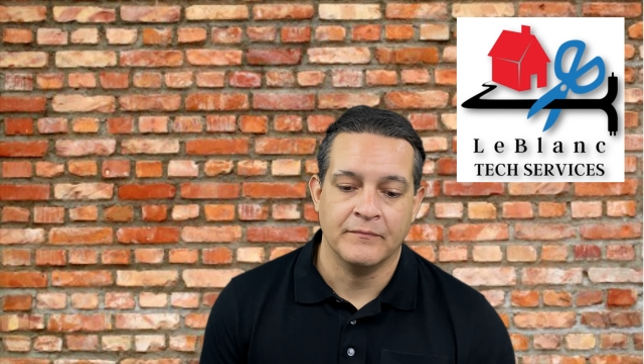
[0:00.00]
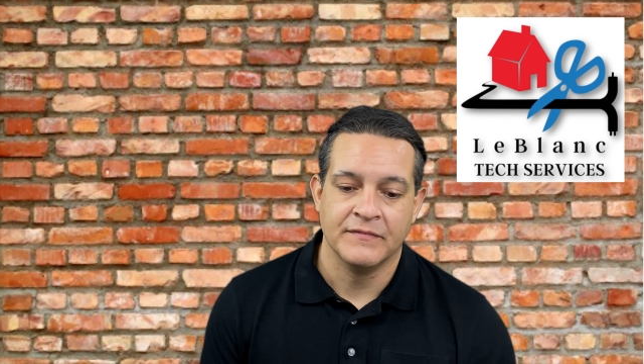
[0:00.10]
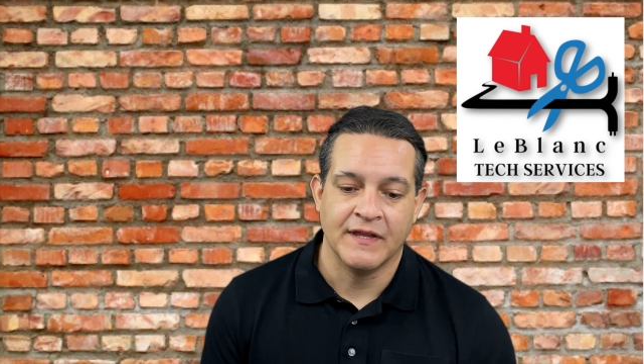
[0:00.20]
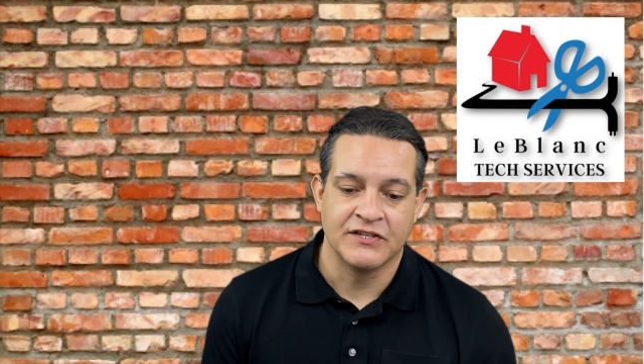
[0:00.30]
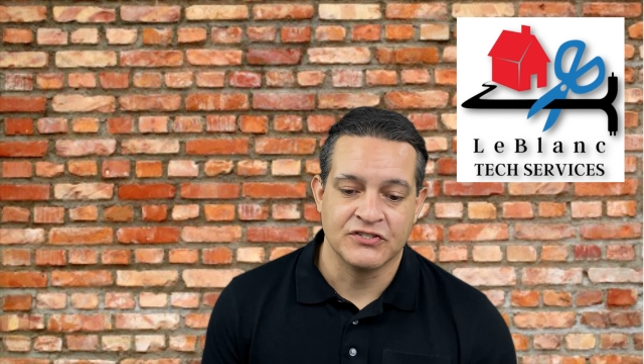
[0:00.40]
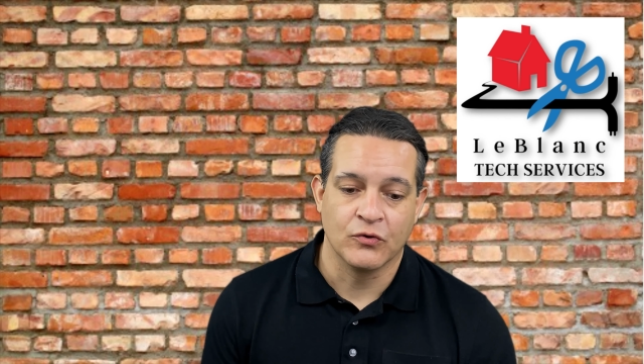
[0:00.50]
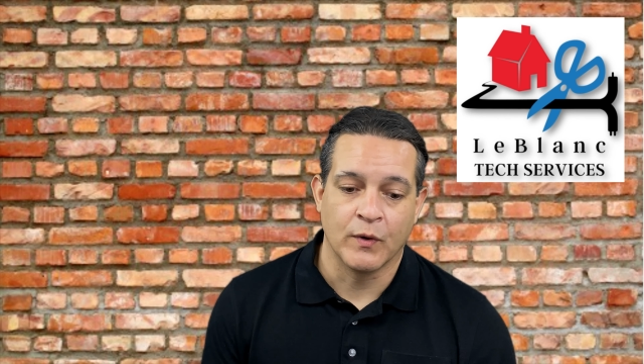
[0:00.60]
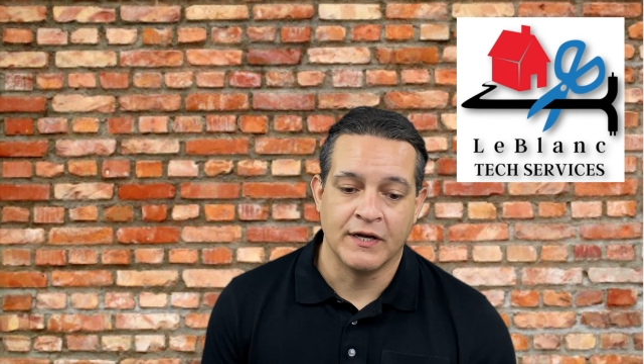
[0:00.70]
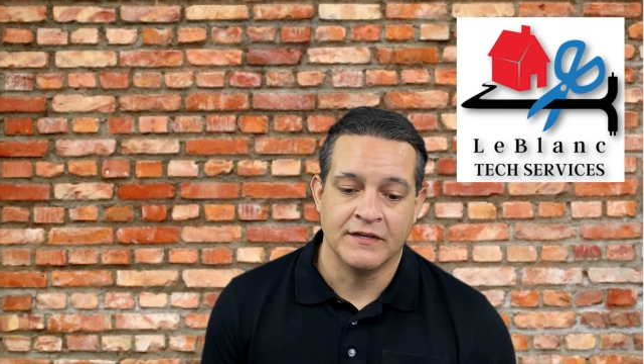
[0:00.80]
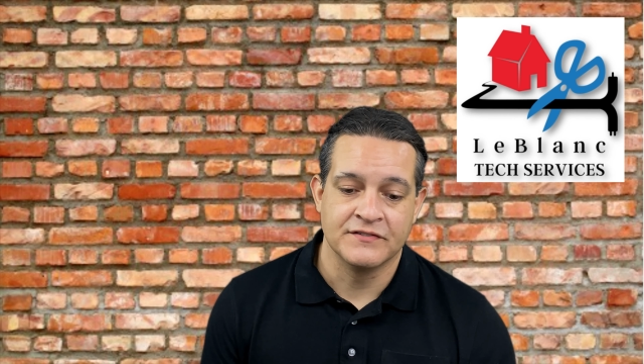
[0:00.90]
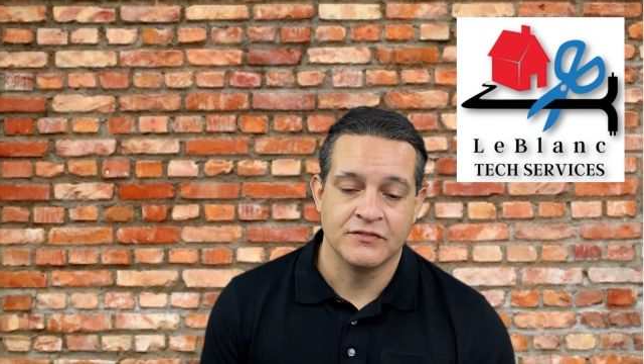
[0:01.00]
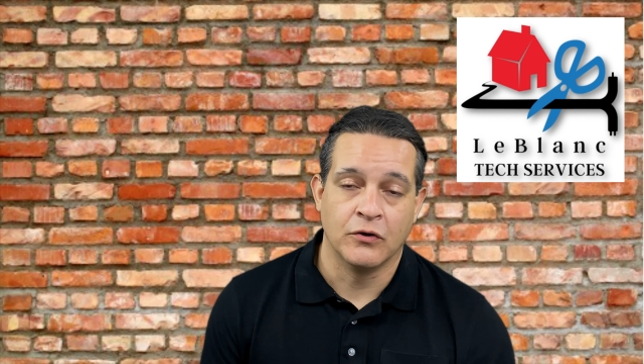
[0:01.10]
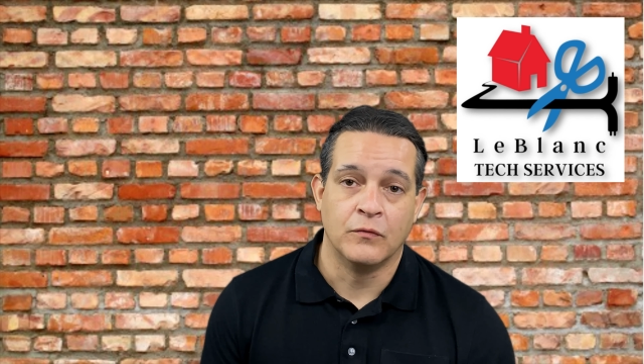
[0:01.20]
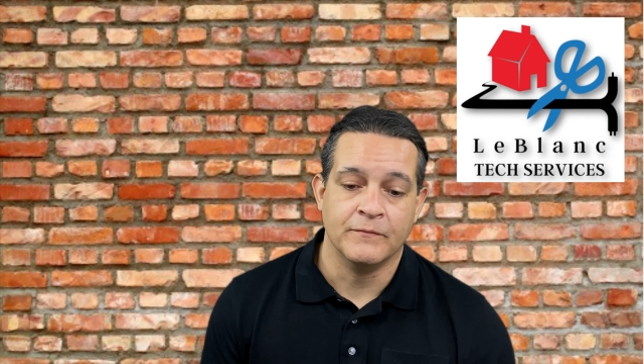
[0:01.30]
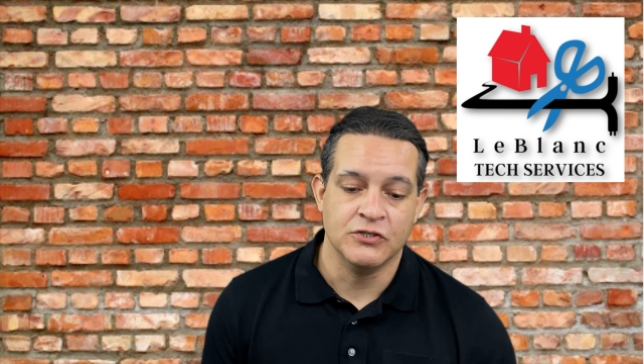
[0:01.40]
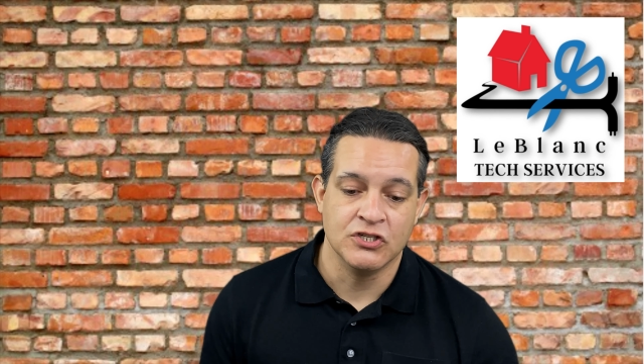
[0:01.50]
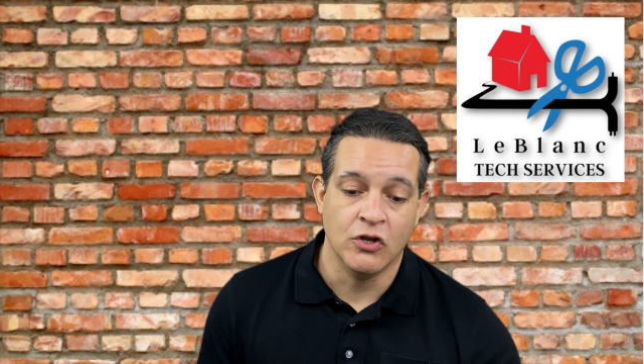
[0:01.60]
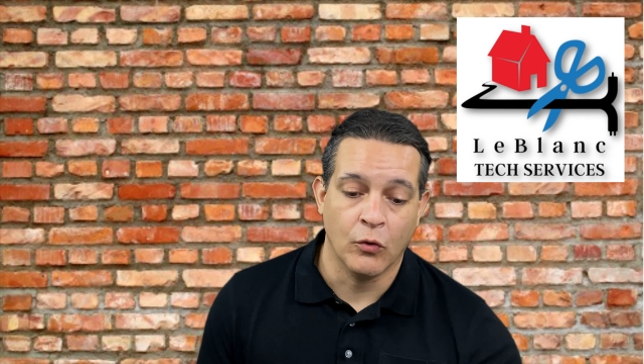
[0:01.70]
That's just the way it is. So you should know